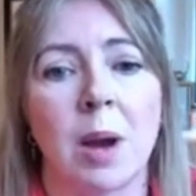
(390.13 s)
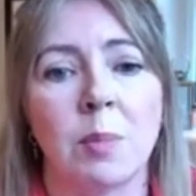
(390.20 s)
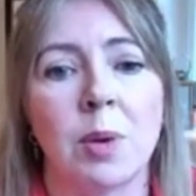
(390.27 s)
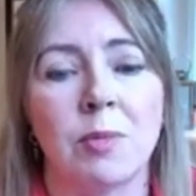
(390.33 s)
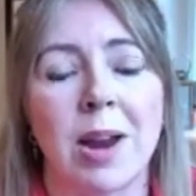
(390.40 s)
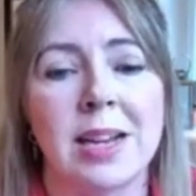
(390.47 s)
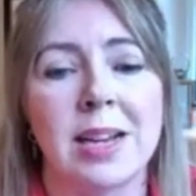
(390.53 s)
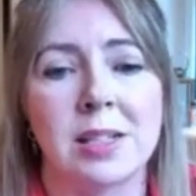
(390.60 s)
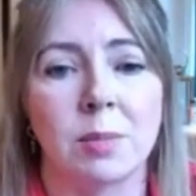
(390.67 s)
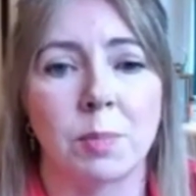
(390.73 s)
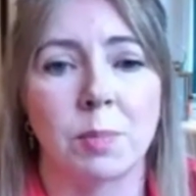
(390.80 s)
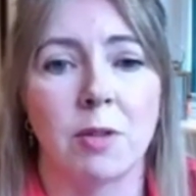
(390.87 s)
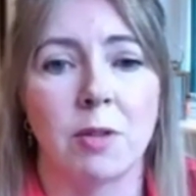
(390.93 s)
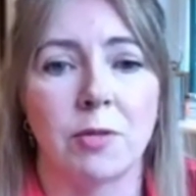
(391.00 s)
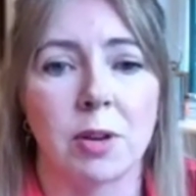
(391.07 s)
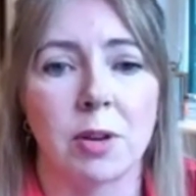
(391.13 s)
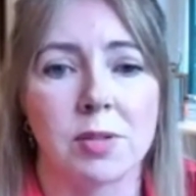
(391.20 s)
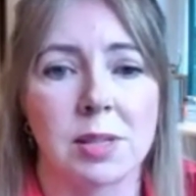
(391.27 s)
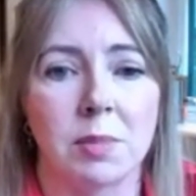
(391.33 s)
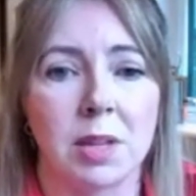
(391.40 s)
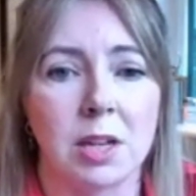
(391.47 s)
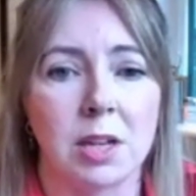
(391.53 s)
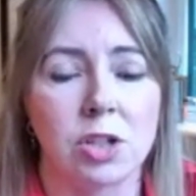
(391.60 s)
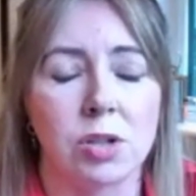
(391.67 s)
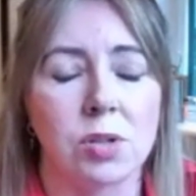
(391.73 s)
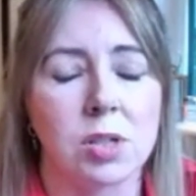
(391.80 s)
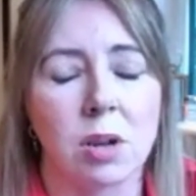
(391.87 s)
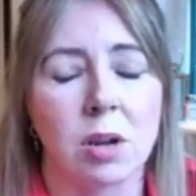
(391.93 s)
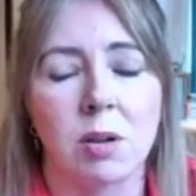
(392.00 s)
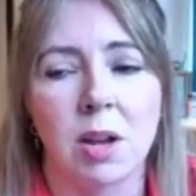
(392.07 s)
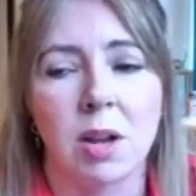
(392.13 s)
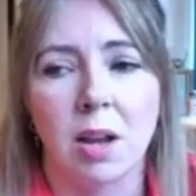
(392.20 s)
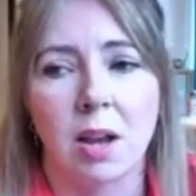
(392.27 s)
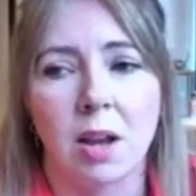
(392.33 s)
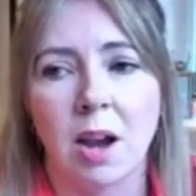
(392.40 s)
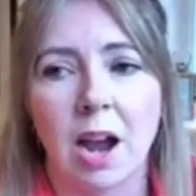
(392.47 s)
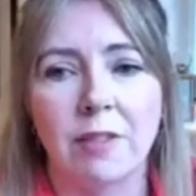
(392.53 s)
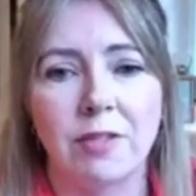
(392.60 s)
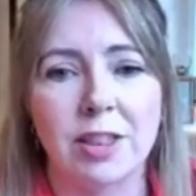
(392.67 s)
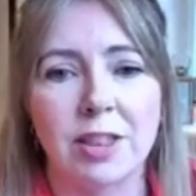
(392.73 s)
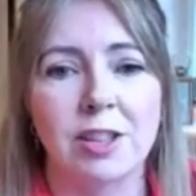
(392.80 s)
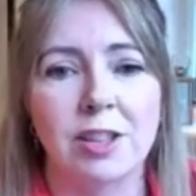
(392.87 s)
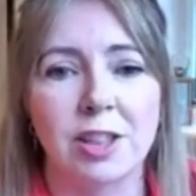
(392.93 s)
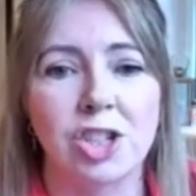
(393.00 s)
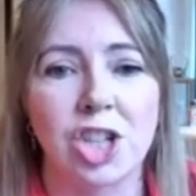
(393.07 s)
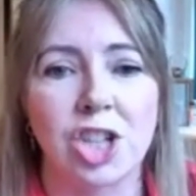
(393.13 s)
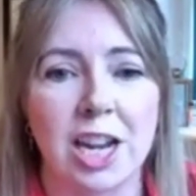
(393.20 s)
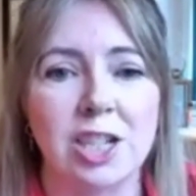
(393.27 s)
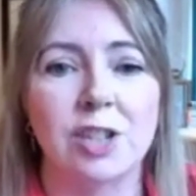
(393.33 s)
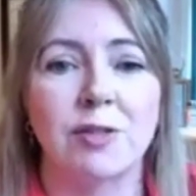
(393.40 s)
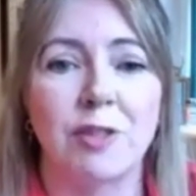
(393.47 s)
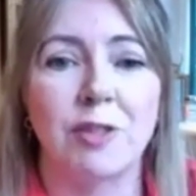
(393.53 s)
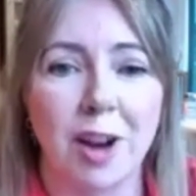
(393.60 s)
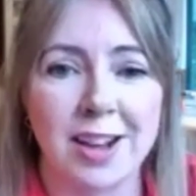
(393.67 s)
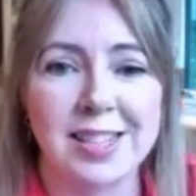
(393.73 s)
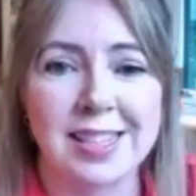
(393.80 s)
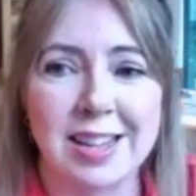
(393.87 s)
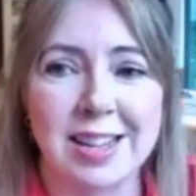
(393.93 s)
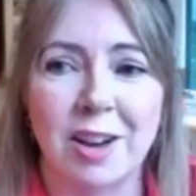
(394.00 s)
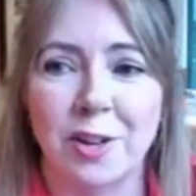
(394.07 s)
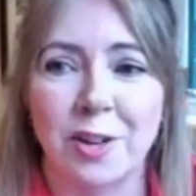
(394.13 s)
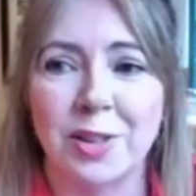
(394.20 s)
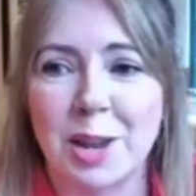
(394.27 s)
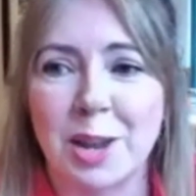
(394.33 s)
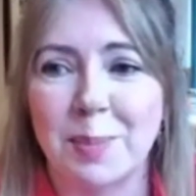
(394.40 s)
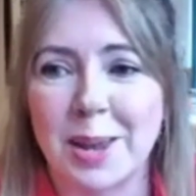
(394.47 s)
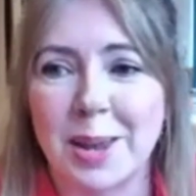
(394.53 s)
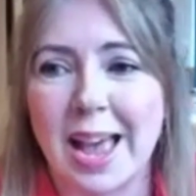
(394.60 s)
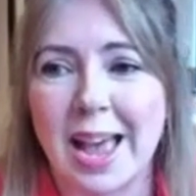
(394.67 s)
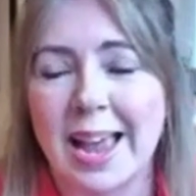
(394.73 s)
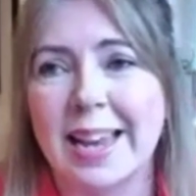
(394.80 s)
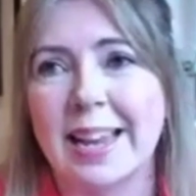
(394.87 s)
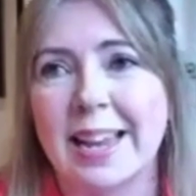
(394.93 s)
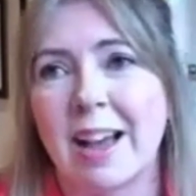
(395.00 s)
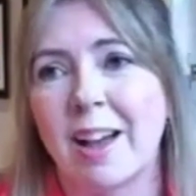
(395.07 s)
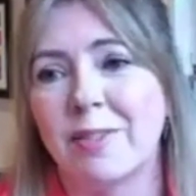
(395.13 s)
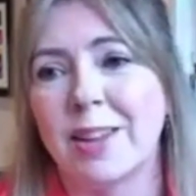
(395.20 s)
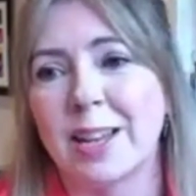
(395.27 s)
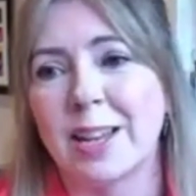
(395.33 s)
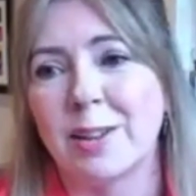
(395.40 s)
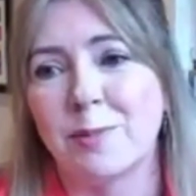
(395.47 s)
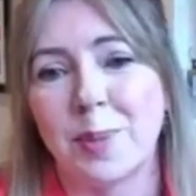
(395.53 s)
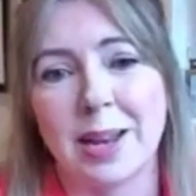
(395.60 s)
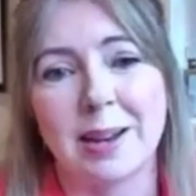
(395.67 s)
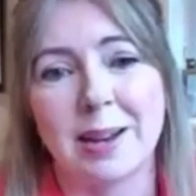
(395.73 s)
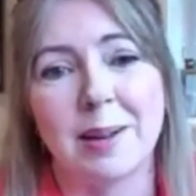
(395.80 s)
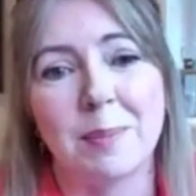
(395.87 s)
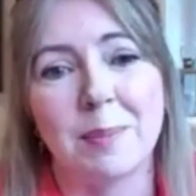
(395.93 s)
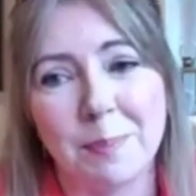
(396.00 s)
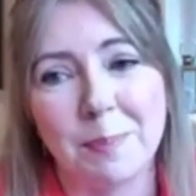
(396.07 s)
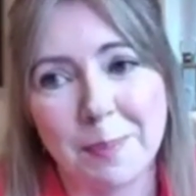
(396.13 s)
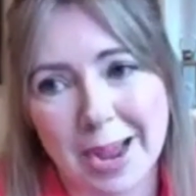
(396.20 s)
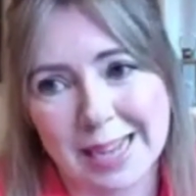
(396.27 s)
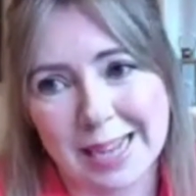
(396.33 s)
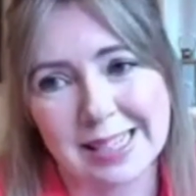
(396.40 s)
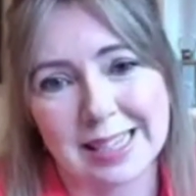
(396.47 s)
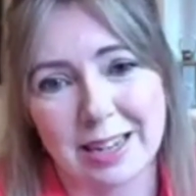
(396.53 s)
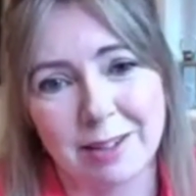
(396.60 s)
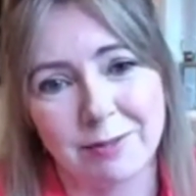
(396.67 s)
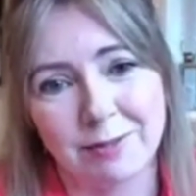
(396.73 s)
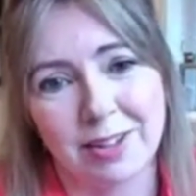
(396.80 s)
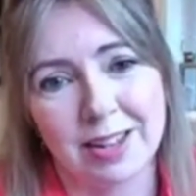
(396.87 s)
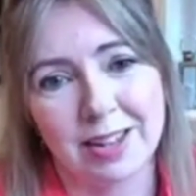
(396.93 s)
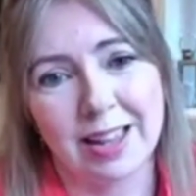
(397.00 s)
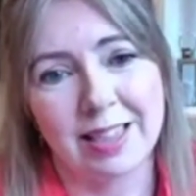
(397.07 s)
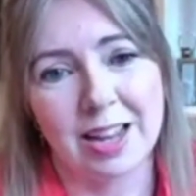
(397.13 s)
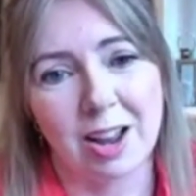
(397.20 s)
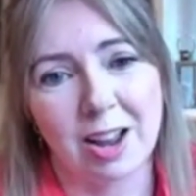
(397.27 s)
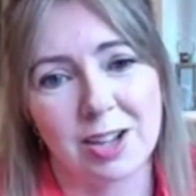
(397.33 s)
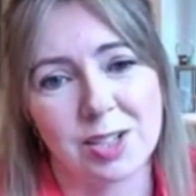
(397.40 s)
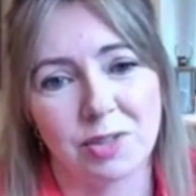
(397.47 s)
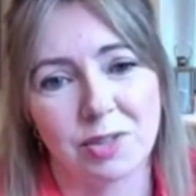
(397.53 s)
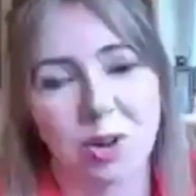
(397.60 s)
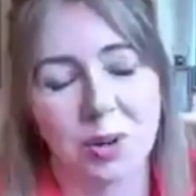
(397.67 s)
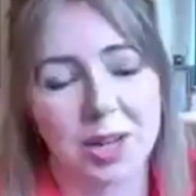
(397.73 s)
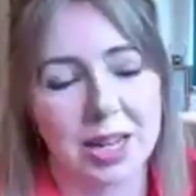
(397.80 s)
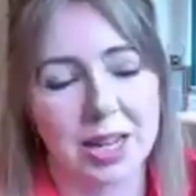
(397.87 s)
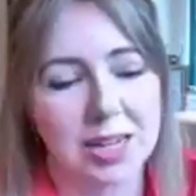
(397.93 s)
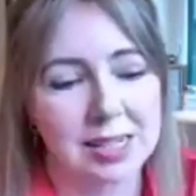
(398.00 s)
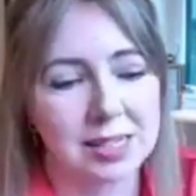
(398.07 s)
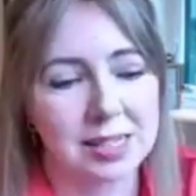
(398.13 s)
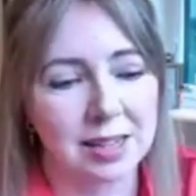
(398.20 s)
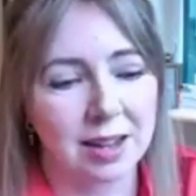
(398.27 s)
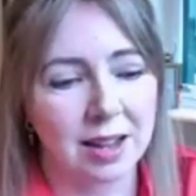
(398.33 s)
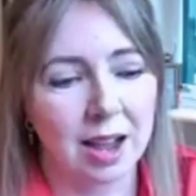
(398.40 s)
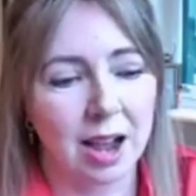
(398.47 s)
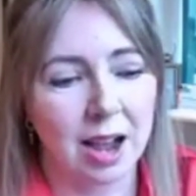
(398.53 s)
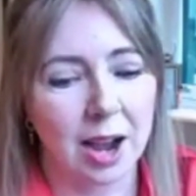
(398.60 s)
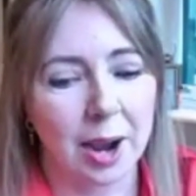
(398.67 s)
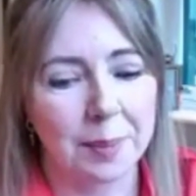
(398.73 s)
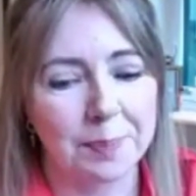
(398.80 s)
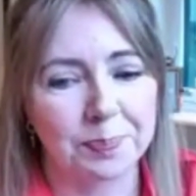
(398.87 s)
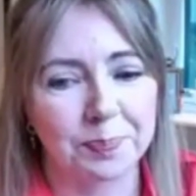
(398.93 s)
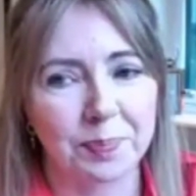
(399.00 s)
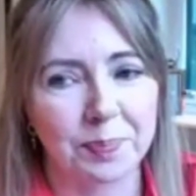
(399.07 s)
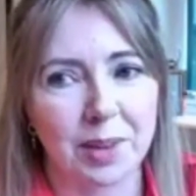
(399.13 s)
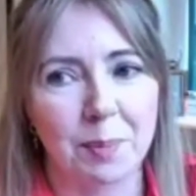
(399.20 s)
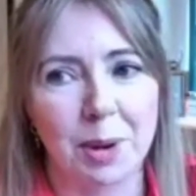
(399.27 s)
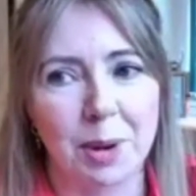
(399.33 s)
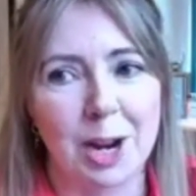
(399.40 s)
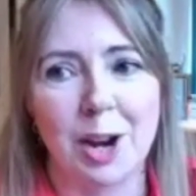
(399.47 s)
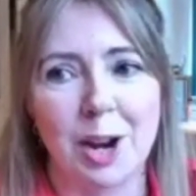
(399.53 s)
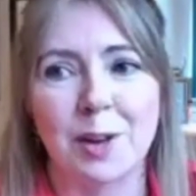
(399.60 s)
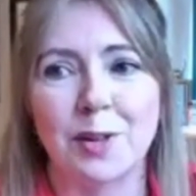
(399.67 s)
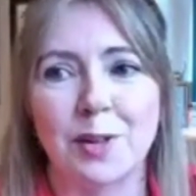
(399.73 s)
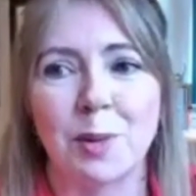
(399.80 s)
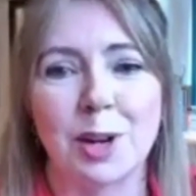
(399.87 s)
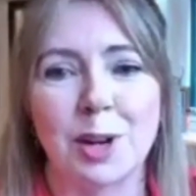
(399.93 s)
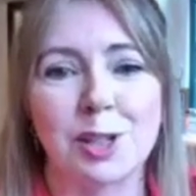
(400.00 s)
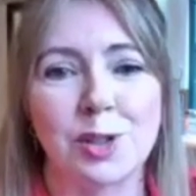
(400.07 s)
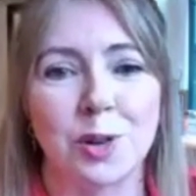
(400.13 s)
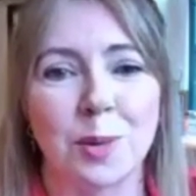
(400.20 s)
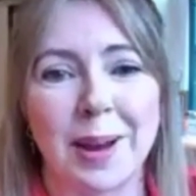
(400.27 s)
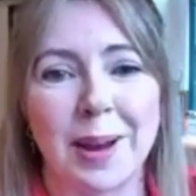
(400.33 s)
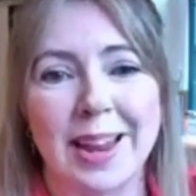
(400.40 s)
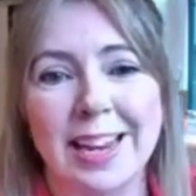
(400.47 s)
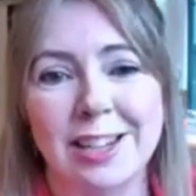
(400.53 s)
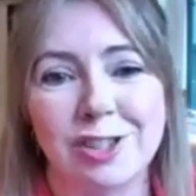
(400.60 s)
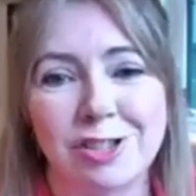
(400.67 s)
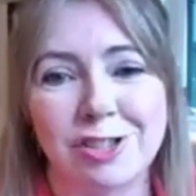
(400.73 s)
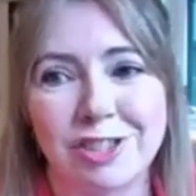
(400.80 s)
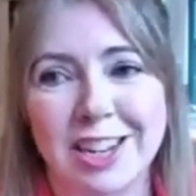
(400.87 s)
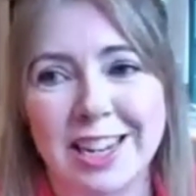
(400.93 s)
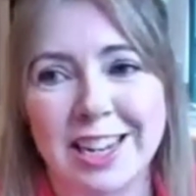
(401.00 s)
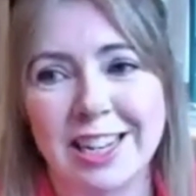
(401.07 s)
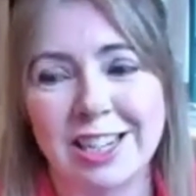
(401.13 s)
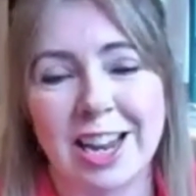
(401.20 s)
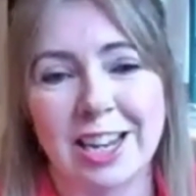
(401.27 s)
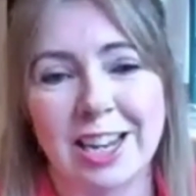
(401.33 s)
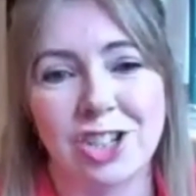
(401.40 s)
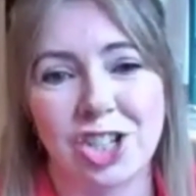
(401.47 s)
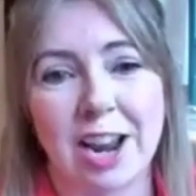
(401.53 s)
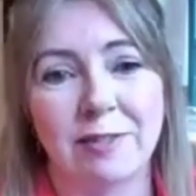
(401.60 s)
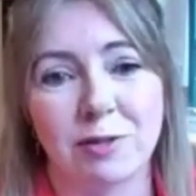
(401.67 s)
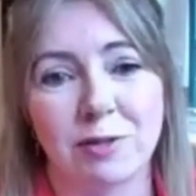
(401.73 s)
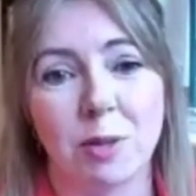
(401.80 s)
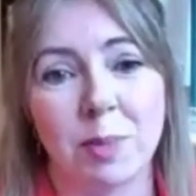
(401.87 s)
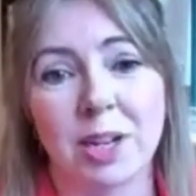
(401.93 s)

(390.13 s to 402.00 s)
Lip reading: we raise the profile of some of the issues. So I think that the changes for us on the EPA, I think, have been massive in the last few years. But I don't know if you wanted to talk about industry in general,